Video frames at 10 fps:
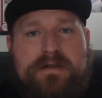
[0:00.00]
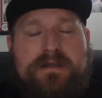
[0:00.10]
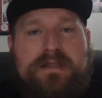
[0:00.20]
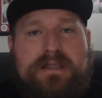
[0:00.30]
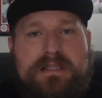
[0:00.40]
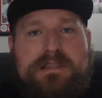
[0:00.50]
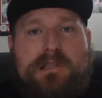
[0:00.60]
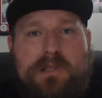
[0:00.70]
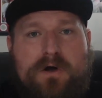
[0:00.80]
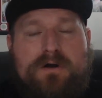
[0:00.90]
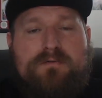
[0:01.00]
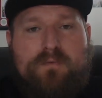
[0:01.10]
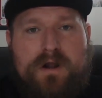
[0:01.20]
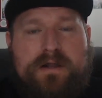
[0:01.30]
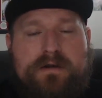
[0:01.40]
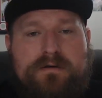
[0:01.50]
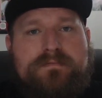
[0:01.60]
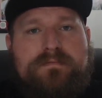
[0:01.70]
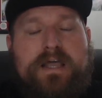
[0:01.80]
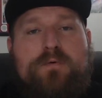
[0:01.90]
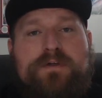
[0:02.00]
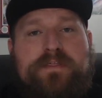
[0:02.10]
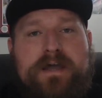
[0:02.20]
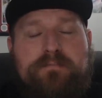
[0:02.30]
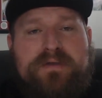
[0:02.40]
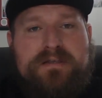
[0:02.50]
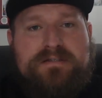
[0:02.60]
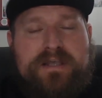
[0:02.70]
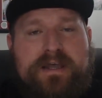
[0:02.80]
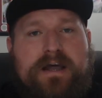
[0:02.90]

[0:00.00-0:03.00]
in the long run. Now, with that being said,